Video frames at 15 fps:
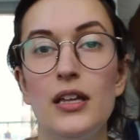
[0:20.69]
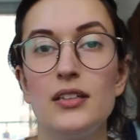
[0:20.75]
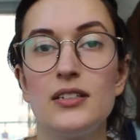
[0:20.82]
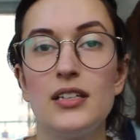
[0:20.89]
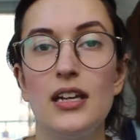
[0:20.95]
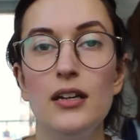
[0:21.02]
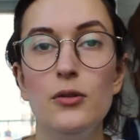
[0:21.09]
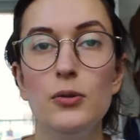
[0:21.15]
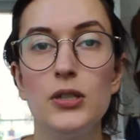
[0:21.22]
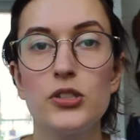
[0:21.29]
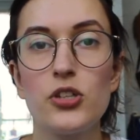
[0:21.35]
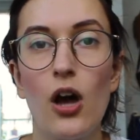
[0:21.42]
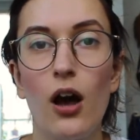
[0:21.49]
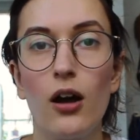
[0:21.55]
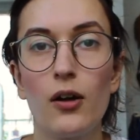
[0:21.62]
Today I want
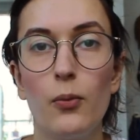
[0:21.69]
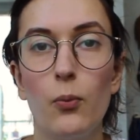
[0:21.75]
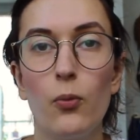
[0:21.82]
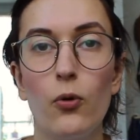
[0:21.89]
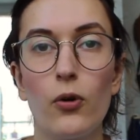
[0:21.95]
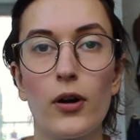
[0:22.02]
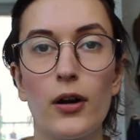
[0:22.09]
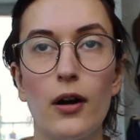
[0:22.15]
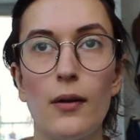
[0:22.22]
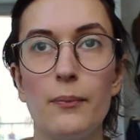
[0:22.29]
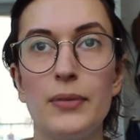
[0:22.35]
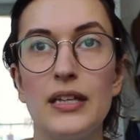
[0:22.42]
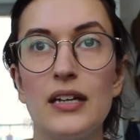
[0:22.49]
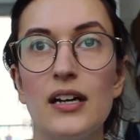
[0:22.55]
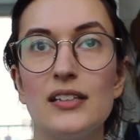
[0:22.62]
to talk more
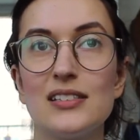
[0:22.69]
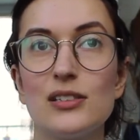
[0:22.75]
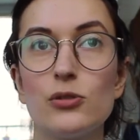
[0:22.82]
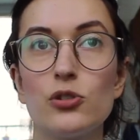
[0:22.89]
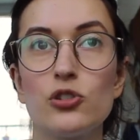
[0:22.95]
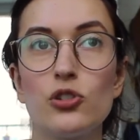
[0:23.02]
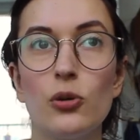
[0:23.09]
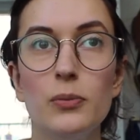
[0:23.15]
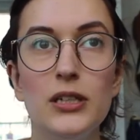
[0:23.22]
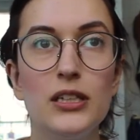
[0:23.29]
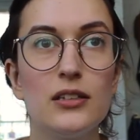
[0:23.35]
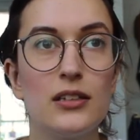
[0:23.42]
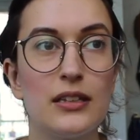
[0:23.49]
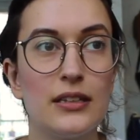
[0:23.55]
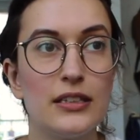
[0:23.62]
because there are so
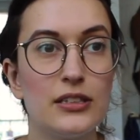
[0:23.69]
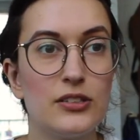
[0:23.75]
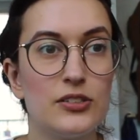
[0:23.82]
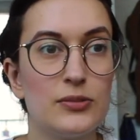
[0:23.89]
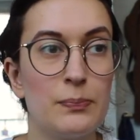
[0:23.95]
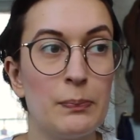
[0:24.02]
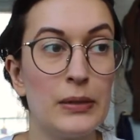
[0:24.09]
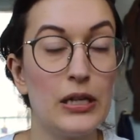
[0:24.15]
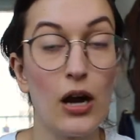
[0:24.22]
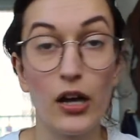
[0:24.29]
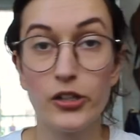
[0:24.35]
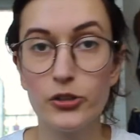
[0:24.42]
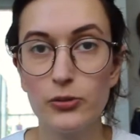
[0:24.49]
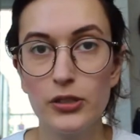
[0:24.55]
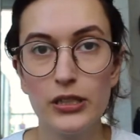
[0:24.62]
many things
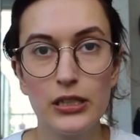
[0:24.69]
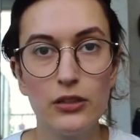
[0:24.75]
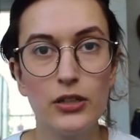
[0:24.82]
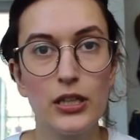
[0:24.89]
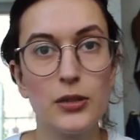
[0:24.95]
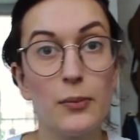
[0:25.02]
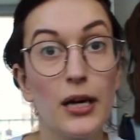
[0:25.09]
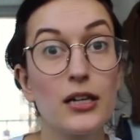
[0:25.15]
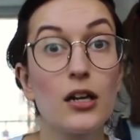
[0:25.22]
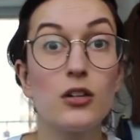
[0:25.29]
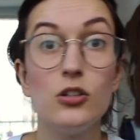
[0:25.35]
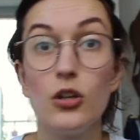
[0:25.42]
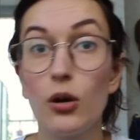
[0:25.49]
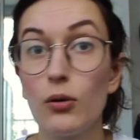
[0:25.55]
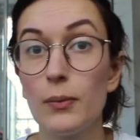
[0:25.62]
beyond Duolingo that you might
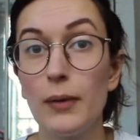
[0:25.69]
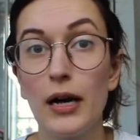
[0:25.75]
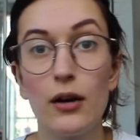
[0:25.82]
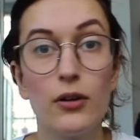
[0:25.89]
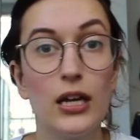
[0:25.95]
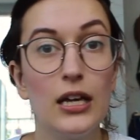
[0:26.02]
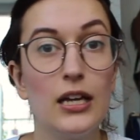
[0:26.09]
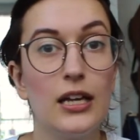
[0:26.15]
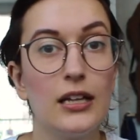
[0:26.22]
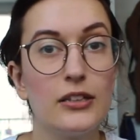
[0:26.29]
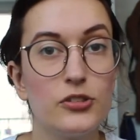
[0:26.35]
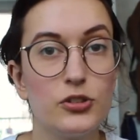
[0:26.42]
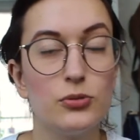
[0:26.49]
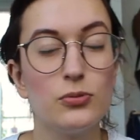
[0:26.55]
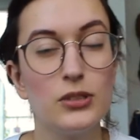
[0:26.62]
not know about
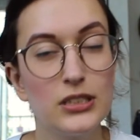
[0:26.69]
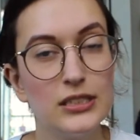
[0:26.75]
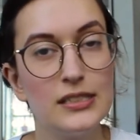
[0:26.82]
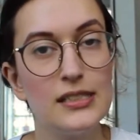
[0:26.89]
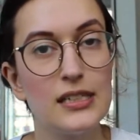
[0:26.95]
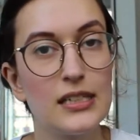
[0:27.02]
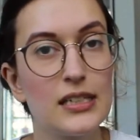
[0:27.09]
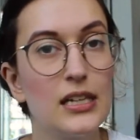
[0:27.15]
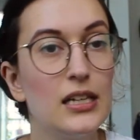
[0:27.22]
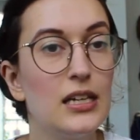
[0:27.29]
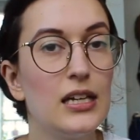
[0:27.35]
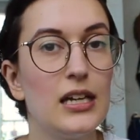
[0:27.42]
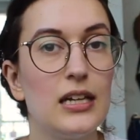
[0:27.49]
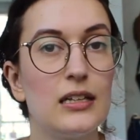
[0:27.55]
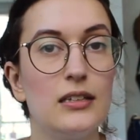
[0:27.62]
unless you really dig,
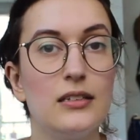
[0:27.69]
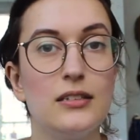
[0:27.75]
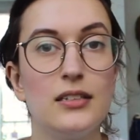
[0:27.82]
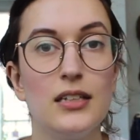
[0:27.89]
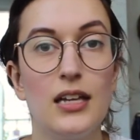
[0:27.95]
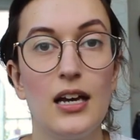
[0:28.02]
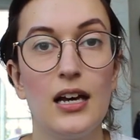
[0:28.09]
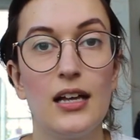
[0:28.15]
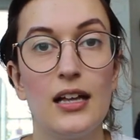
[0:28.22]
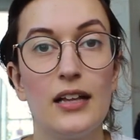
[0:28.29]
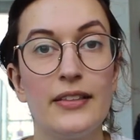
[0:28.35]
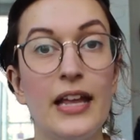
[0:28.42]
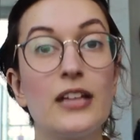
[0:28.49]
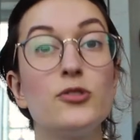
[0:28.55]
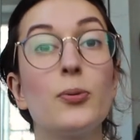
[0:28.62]
and
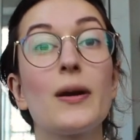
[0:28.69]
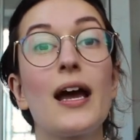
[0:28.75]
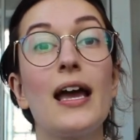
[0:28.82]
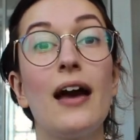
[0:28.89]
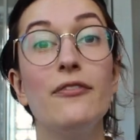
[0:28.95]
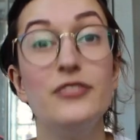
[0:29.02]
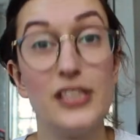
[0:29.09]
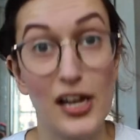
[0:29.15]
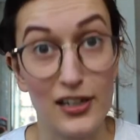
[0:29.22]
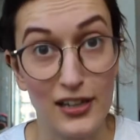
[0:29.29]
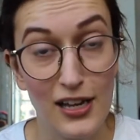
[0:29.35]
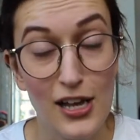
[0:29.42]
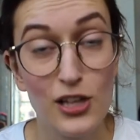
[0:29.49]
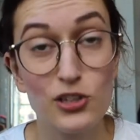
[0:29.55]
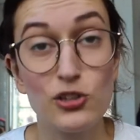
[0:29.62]
that's what I have done.
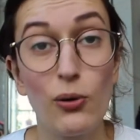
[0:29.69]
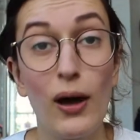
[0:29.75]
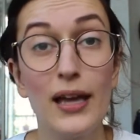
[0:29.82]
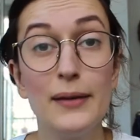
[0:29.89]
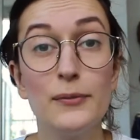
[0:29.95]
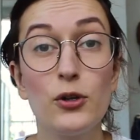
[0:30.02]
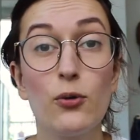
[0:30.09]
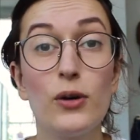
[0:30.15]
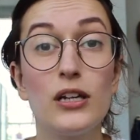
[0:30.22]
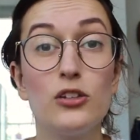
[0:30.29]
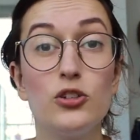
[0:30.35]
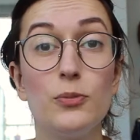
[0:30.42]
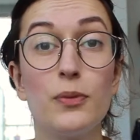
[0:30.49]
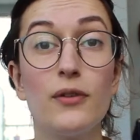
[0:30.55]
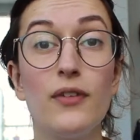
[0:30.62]
So I am going
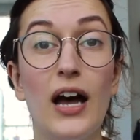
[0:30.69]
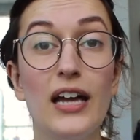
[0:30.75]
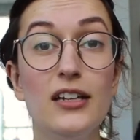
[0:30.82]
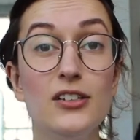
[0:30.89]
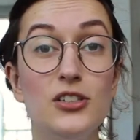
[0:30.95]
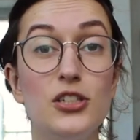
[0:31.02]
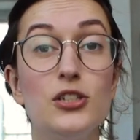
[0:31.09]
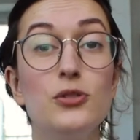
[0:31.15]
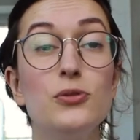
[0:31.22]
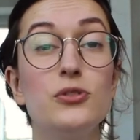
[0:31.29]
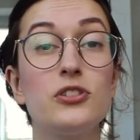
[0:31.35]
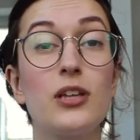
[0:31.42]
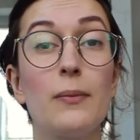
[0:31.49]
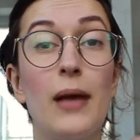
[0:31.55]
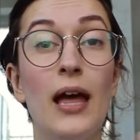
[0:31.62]
to provide unto you
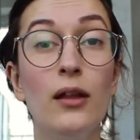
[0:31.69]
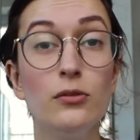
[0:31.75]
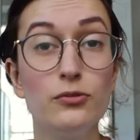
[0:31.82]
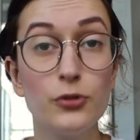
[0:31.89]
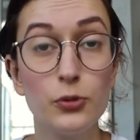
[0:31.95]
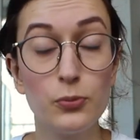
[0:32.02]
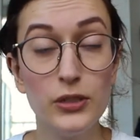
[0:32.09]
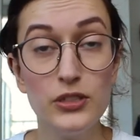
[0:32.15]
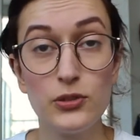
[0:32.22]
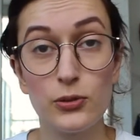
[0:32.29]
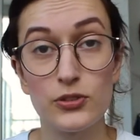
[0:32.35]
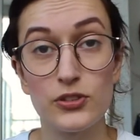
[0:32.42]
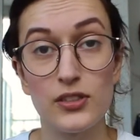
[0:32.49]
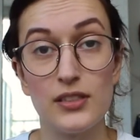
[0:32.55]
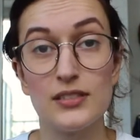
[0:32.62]
some helpful
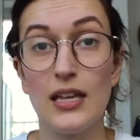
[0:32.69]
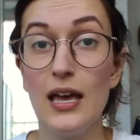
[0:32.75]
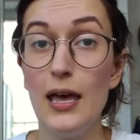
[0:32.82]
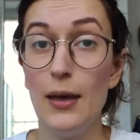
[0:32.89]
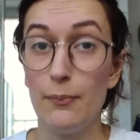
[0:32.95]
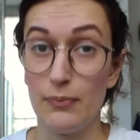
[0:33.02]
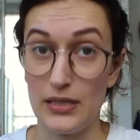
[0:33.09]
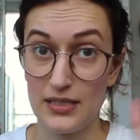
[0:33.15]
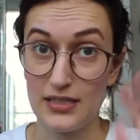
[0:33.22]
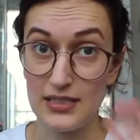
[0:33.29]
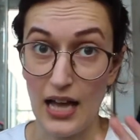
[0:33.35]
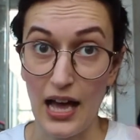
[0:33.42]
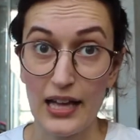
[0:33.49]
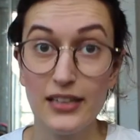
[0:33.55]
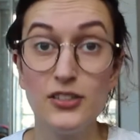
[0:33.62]
resources
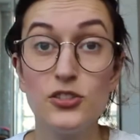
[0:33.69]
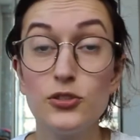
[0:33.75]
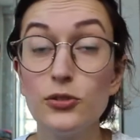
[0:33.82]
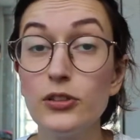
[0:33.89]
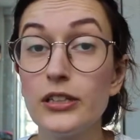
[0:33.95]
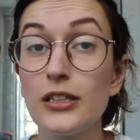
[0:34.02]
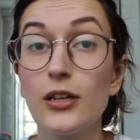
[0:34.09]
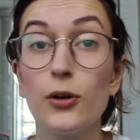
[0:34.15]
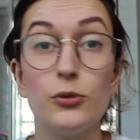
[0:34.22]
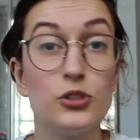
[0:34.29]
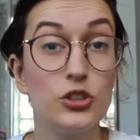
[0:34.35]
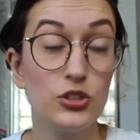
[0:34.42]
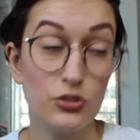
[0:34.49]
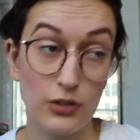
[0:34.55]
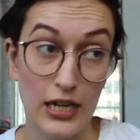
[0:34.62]
besides Duolingo, which
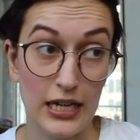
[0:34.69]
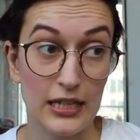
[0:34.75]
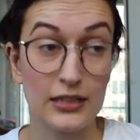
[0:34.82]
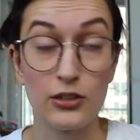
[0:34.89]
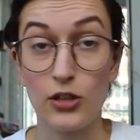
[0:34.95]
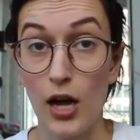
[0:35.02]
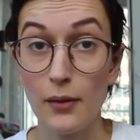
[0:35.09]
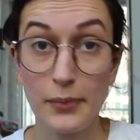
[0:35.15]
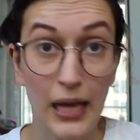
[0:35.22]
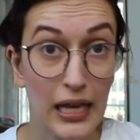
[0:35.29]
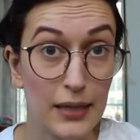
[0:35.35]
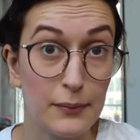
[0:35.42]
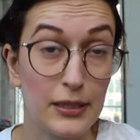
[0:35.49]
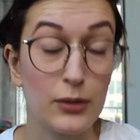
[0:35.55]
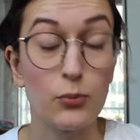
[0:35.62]
is great, and they're not
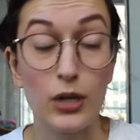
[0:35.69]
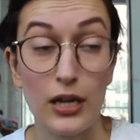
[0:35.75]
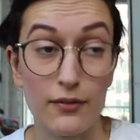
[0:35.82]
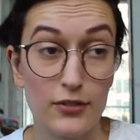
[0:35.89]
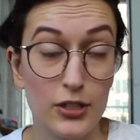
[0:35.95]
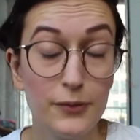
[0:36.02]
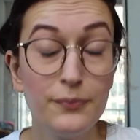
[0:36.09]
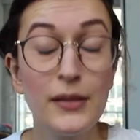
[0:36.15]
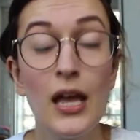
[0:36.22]
paying me and whatever,